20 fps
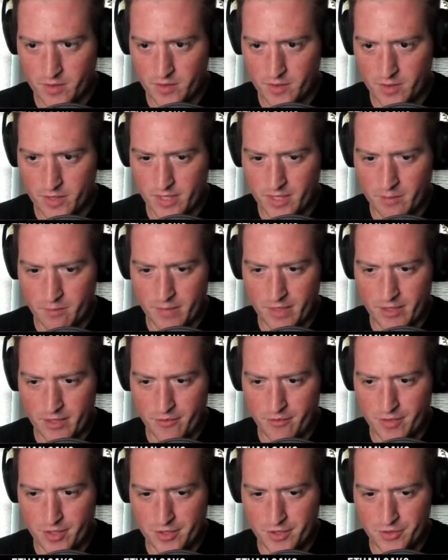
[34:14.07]
Got a
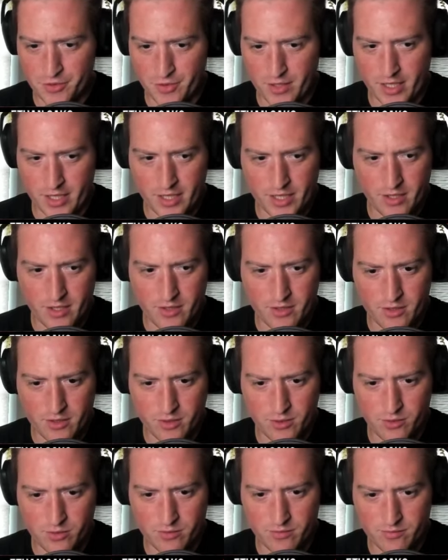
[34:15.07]
manifest dread here,
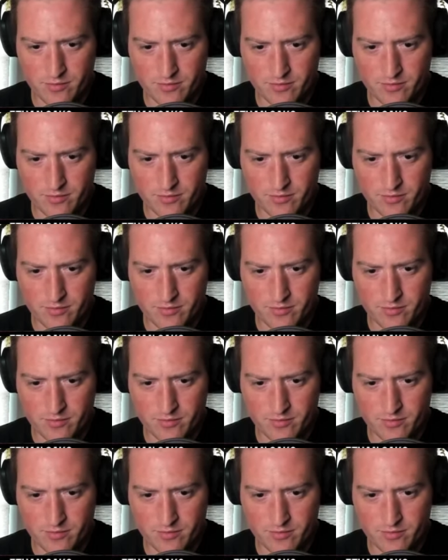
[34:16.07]
cool.